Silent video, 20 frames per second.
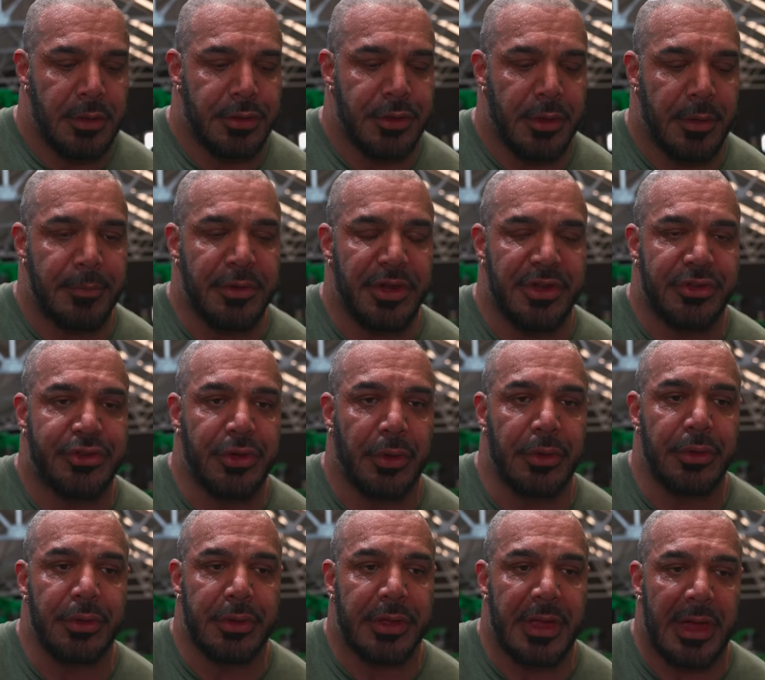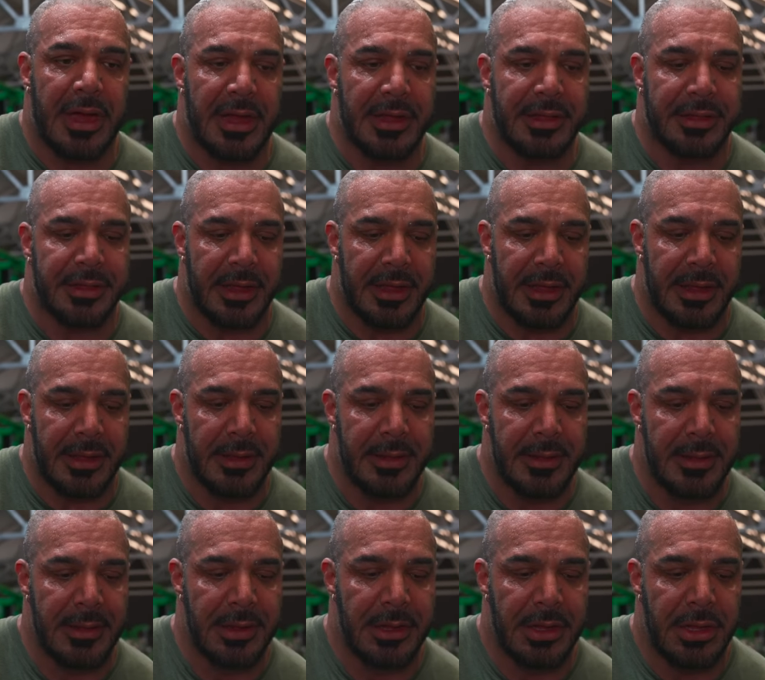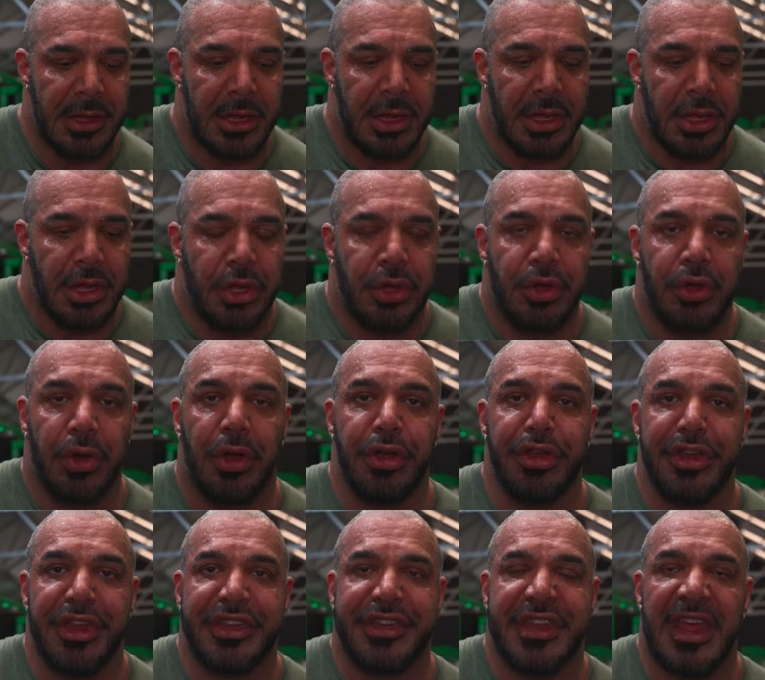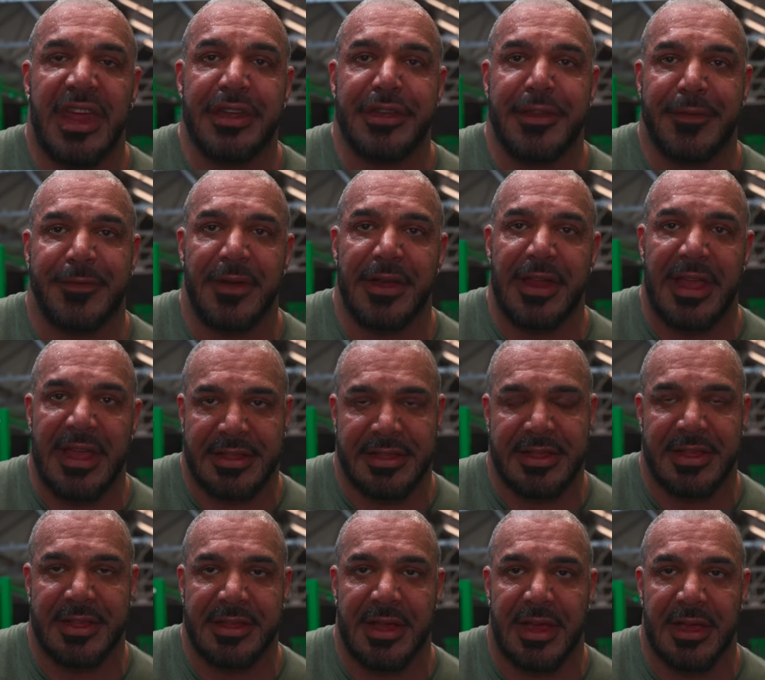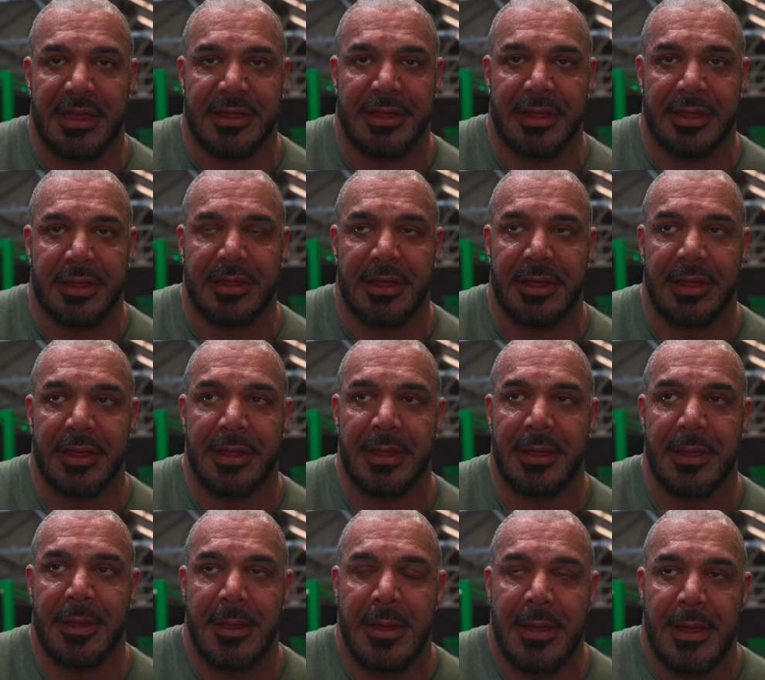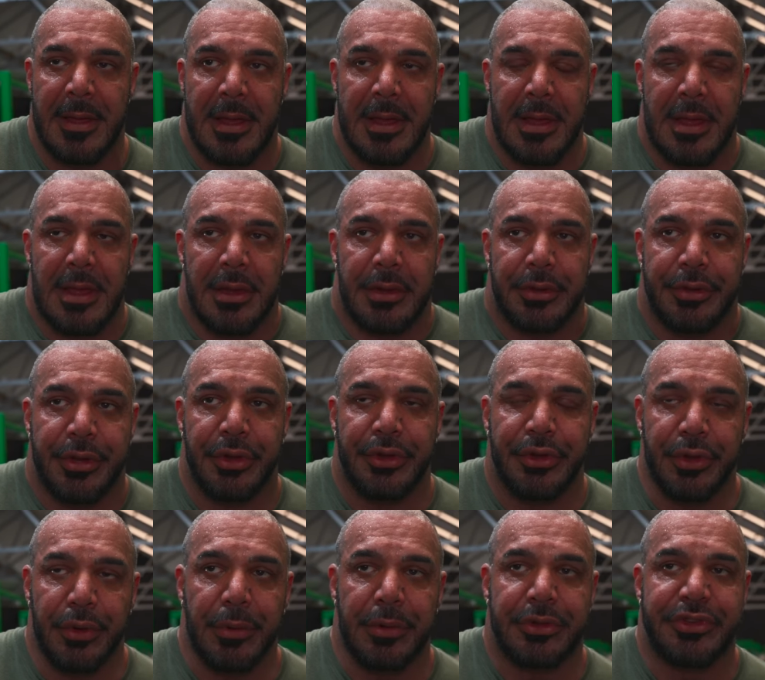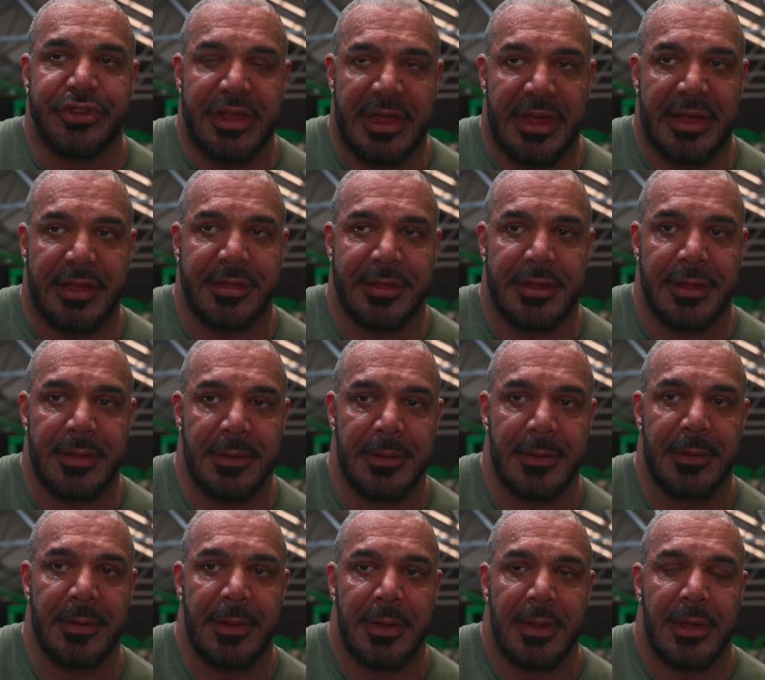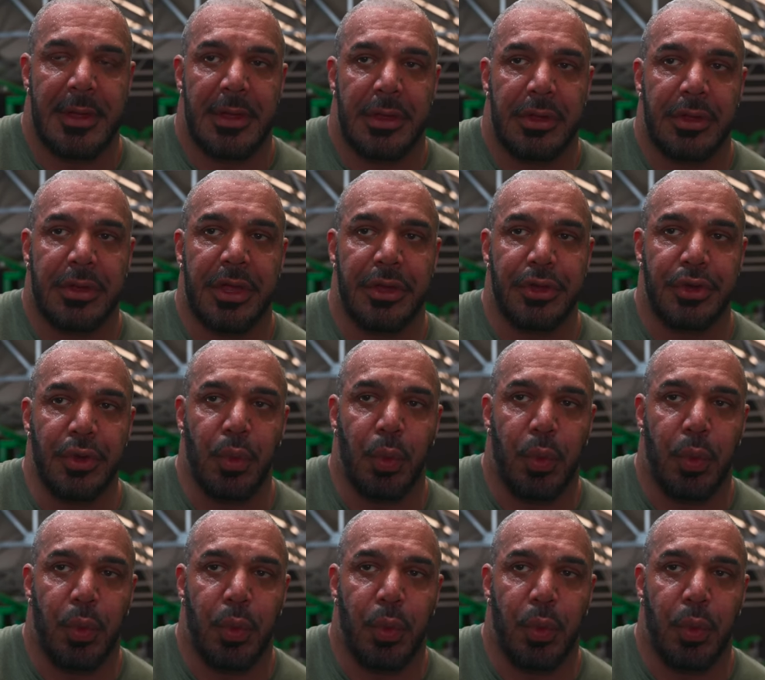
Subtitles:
So I'm gonna show you guys there. You don't need 10 different exercises to do chest. You can do